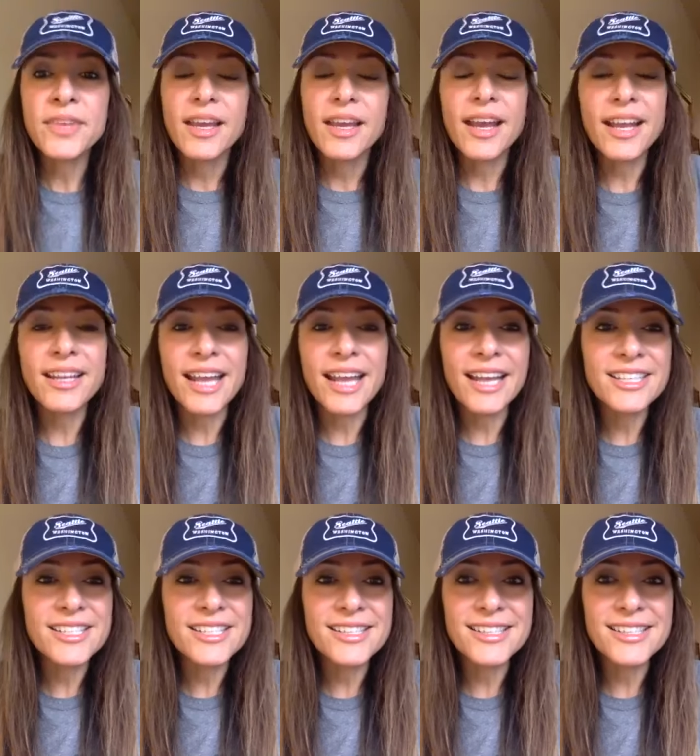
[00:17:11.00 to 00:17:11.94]
and it
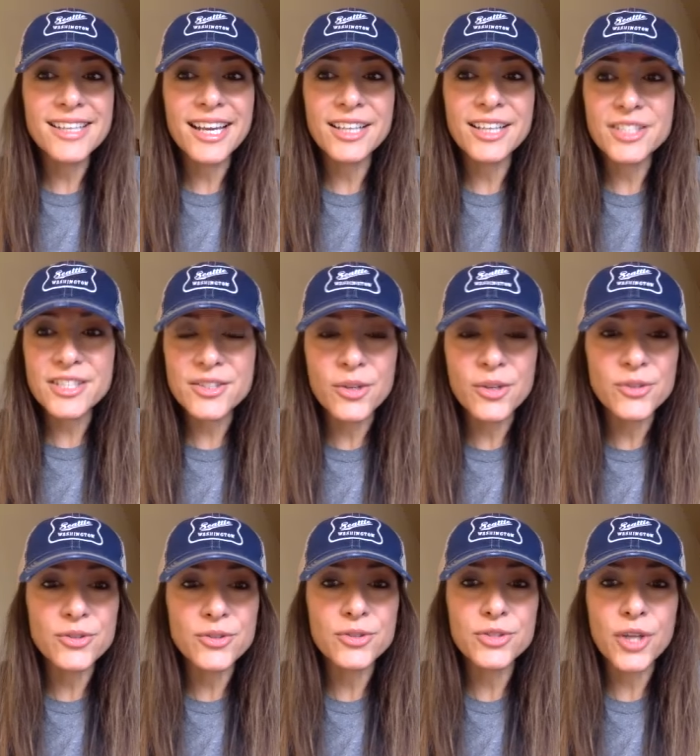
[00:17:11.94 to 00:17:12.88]
just it just
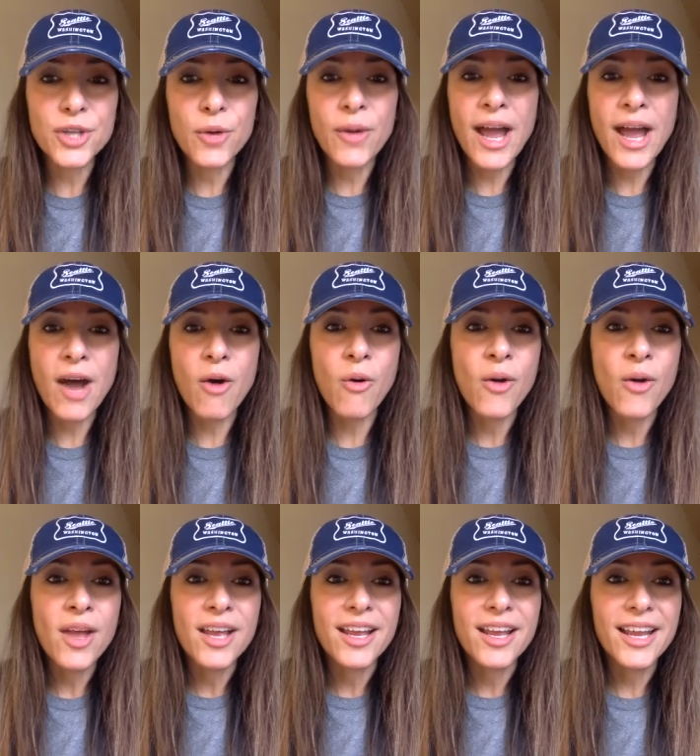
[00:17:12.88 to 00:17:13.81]
goes to show how
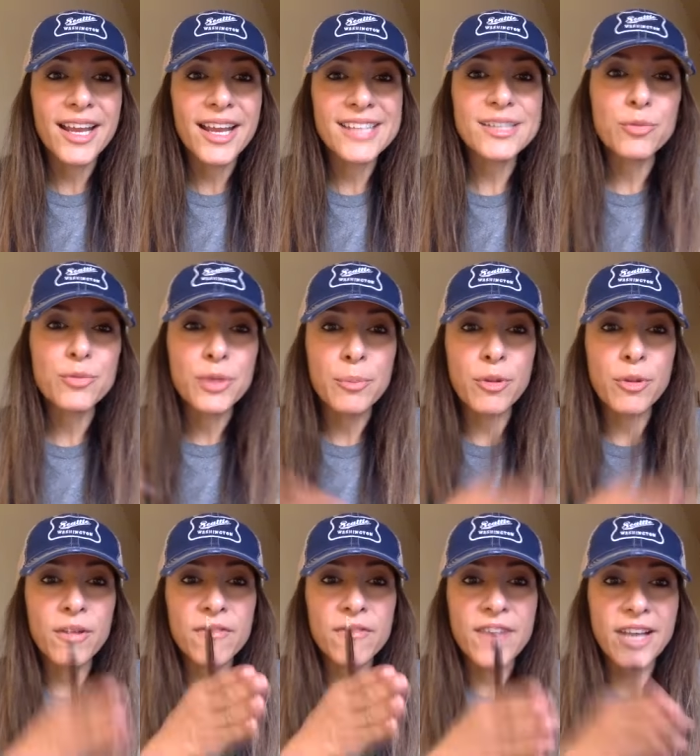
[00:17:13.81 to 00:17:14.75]
it's a ripple
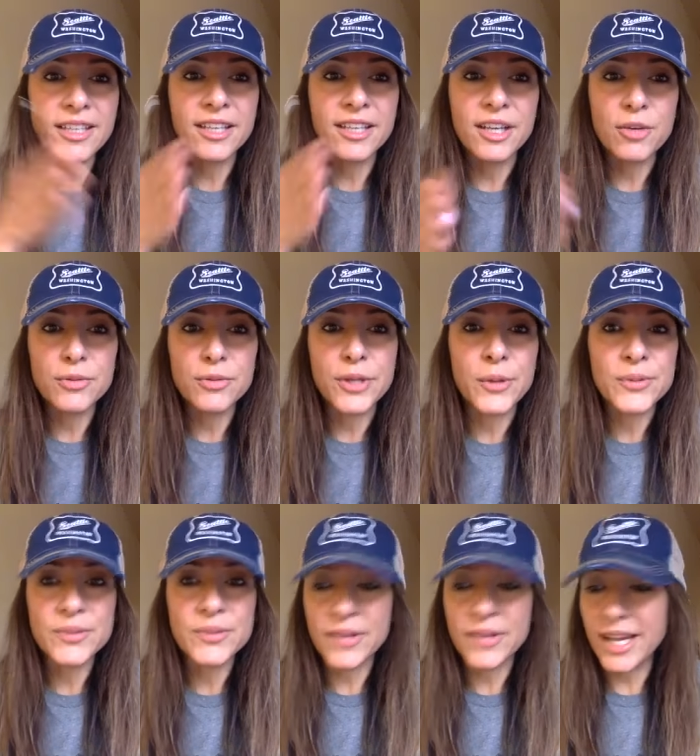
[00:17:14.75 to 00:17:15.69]
effect and it
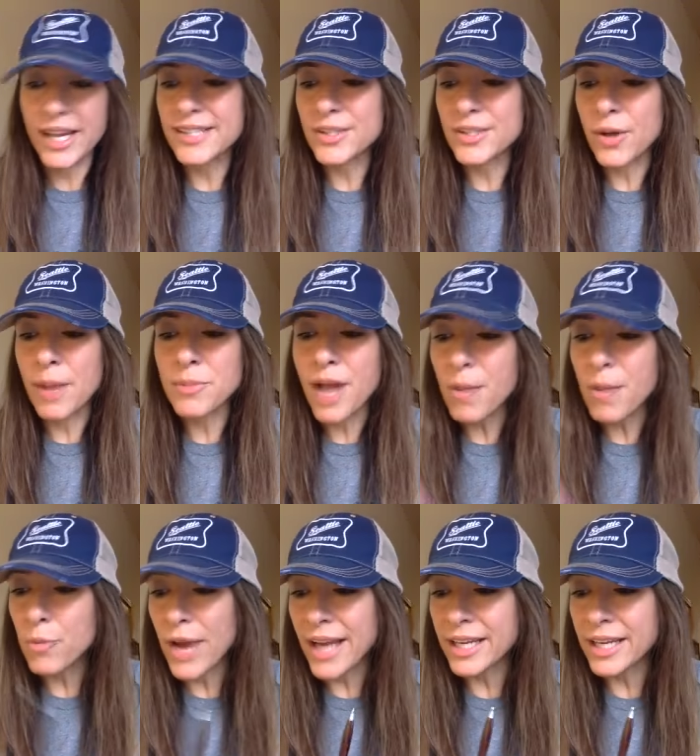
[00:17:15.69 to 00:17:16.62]
grows. Okay, so I'm
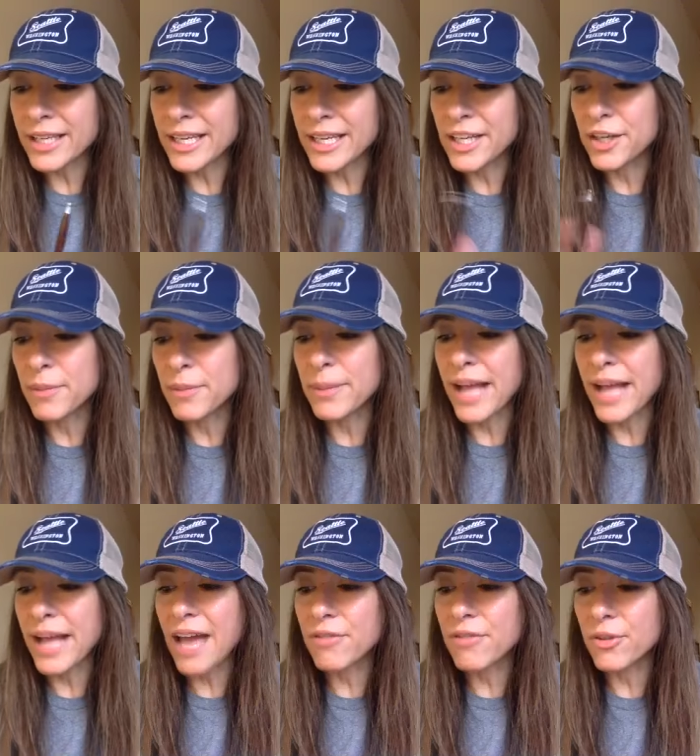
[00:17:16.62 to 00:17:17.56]
not bragging here, but
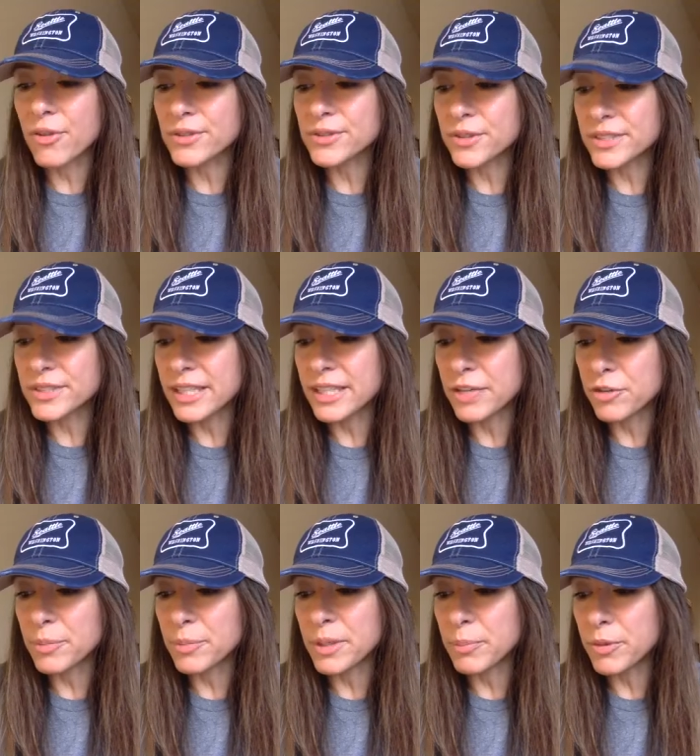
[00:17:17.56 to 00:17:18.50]
out of those
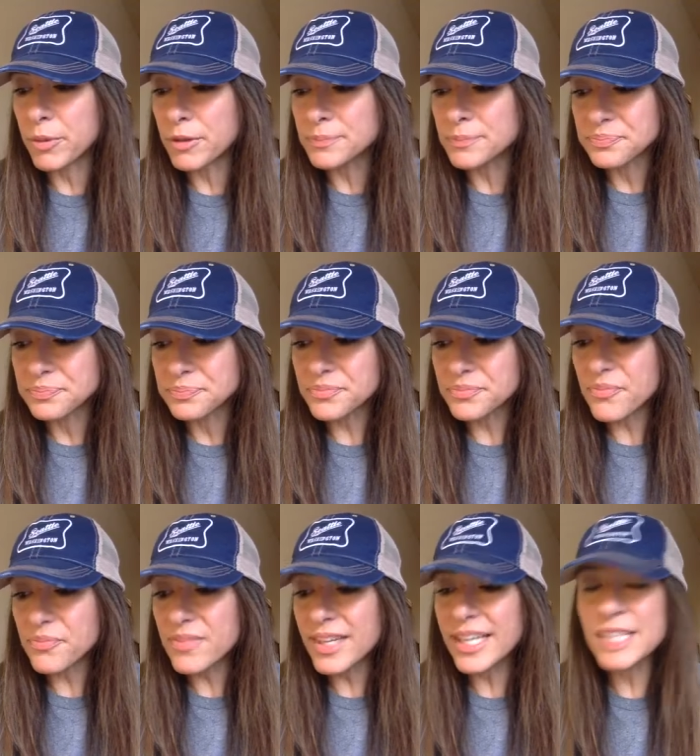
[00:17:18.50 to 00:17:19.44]
1,300 people,
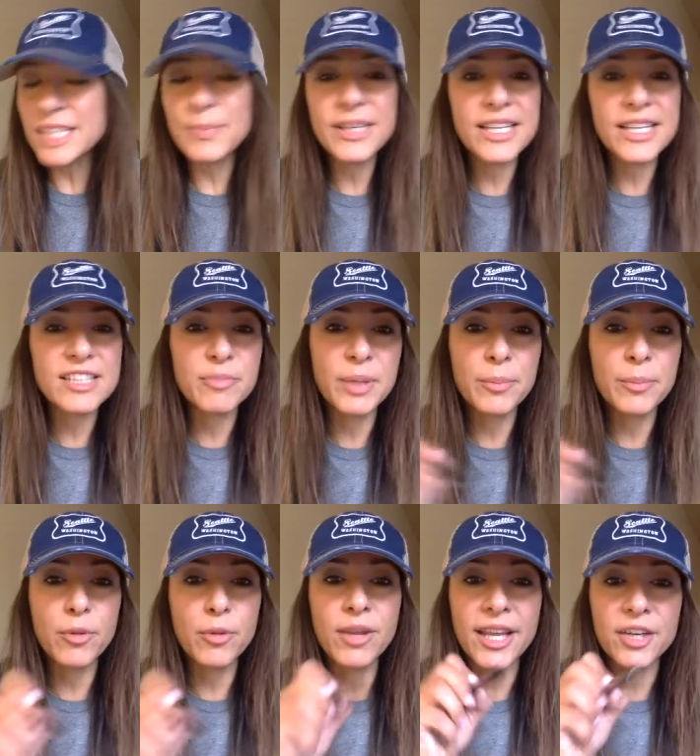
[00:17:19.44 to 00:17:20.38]
it's because of
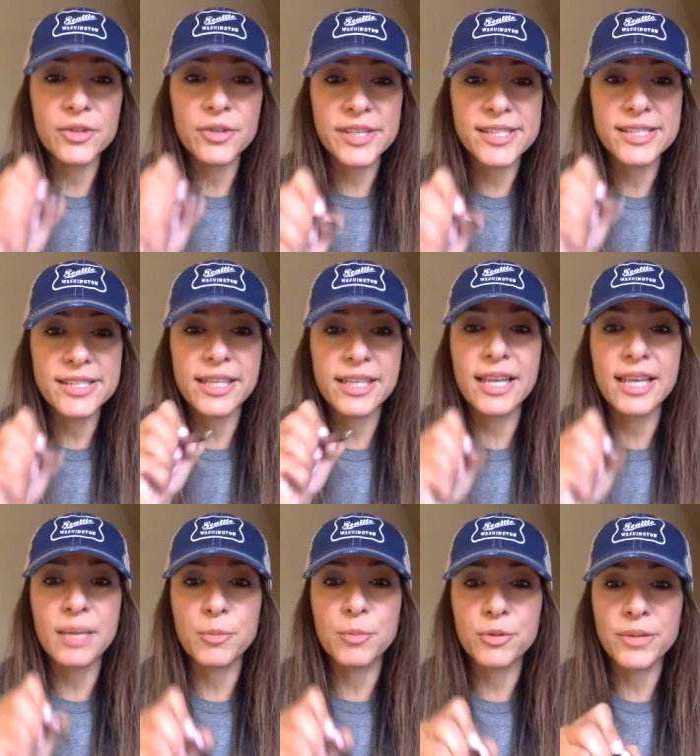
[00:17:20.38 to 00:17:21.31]
people like Christy,
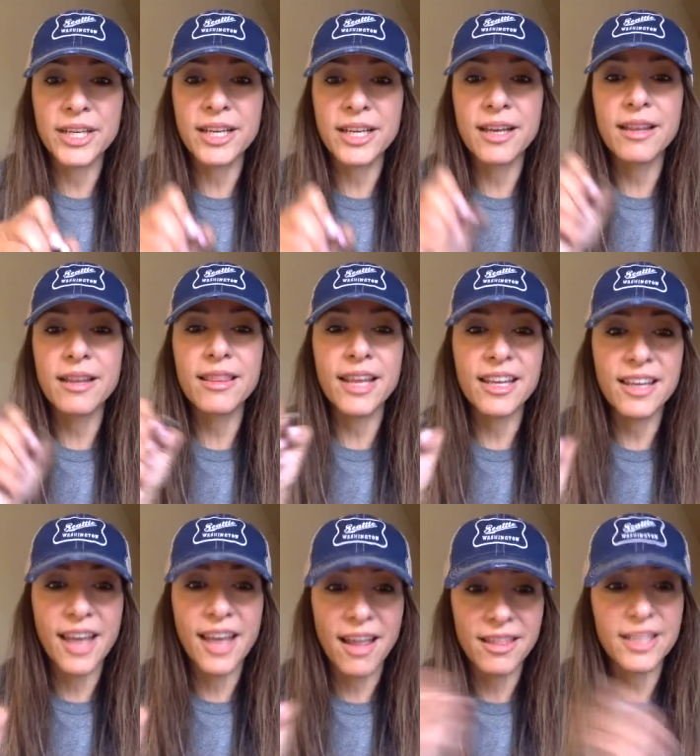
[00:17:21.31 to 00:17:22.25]
like Maria, like
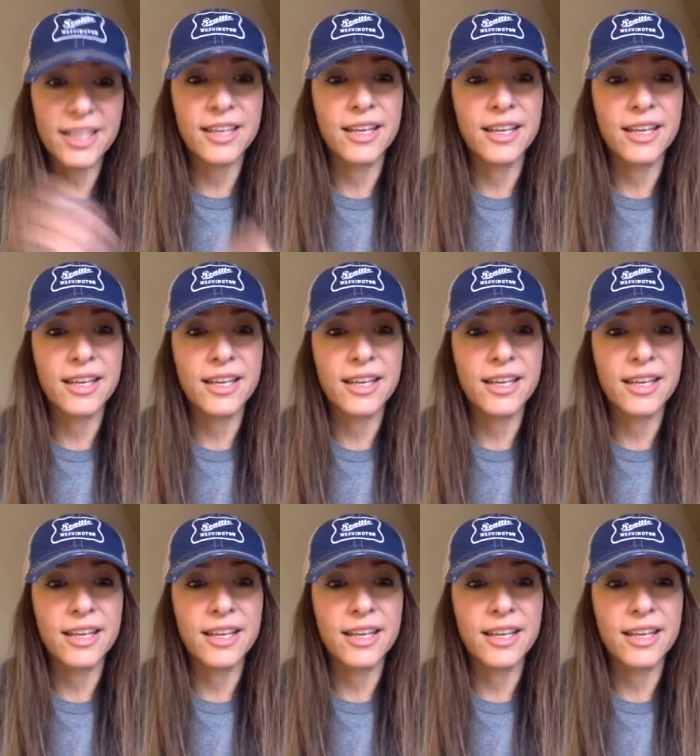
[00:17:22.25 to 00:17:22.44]
Kelly.